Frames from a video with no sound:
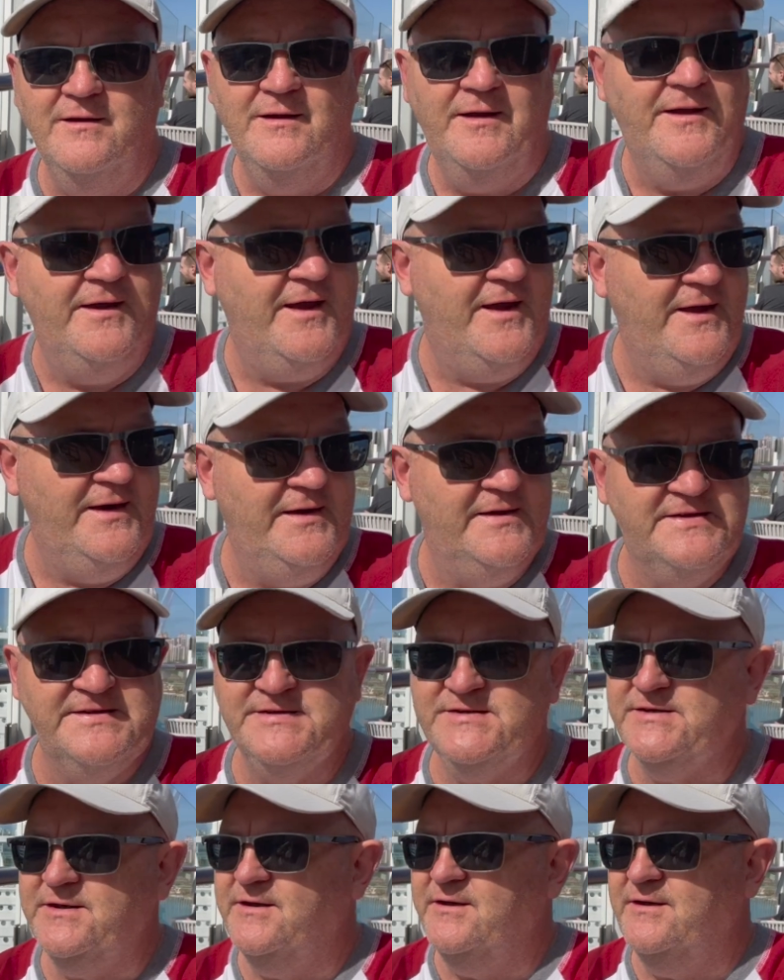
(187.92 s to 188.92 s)
Hey again,
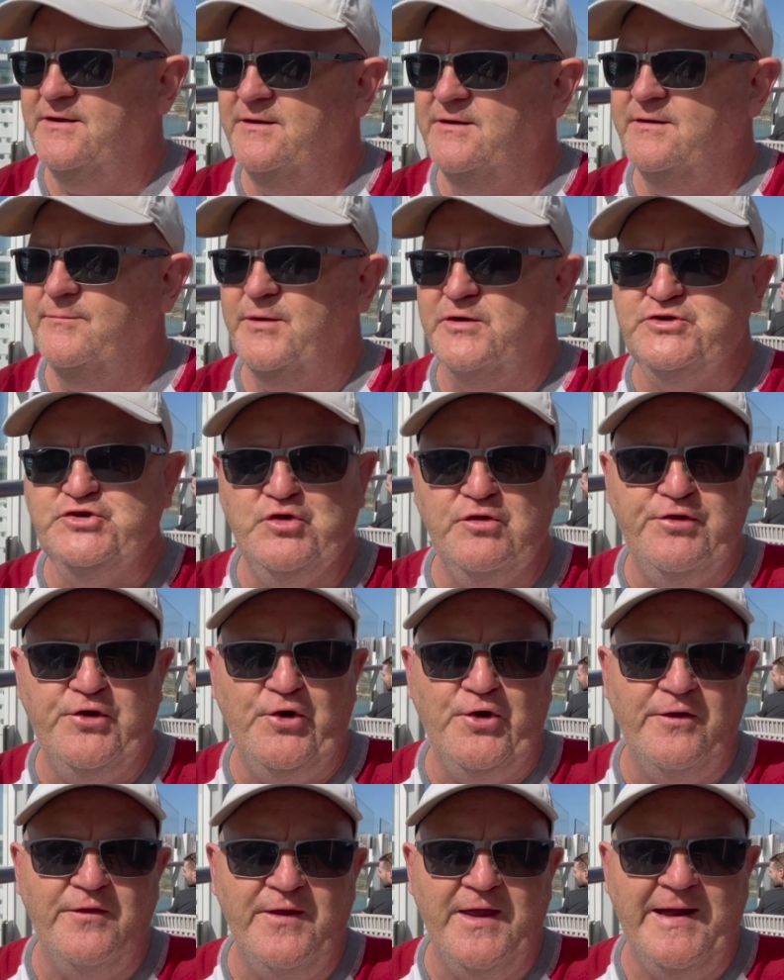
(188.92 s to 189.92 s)
it's uh, about
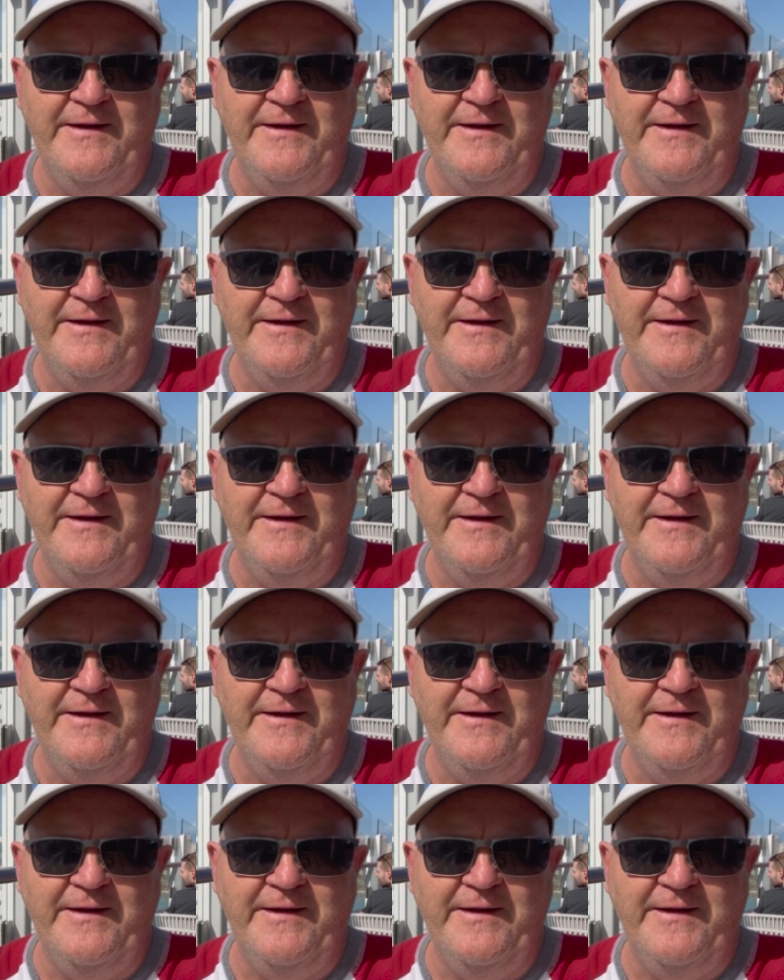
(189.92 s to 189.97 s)
2.30 in the